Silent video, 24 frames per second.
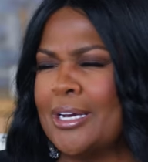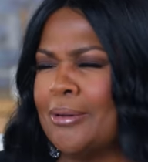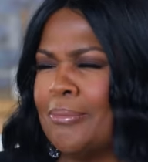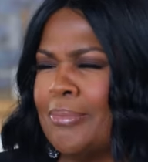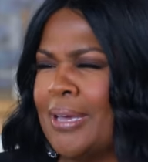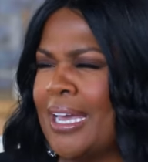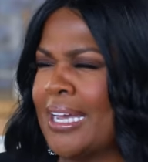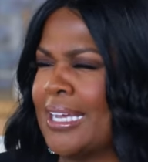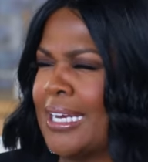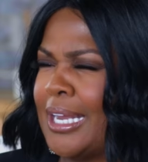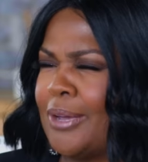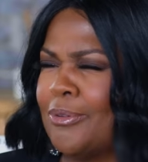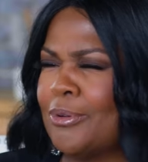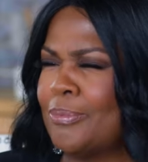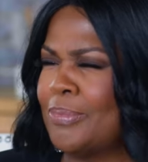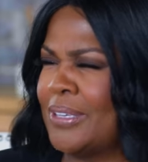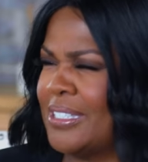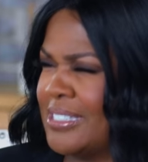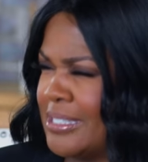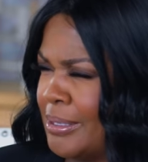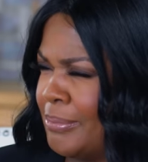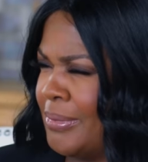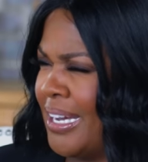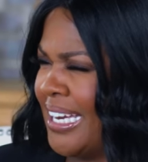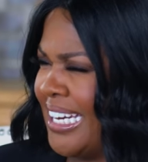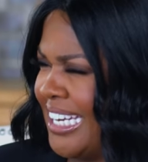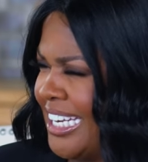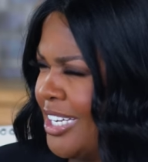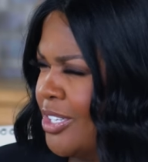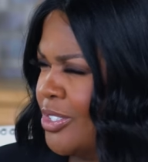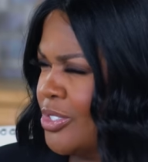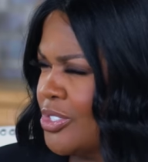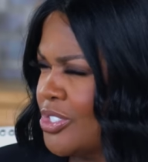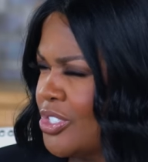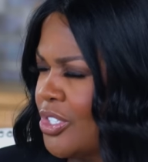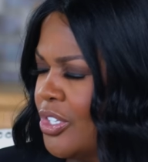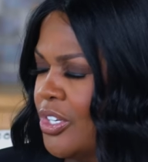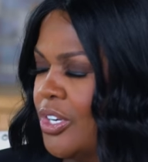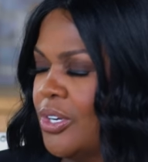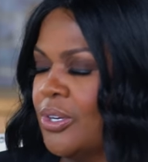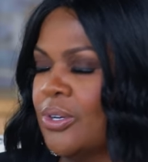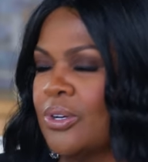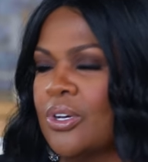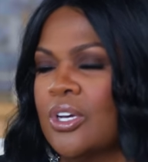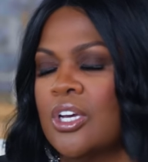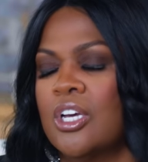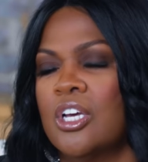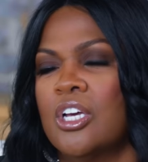come back and they would be somebody else. Right. You
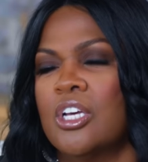know?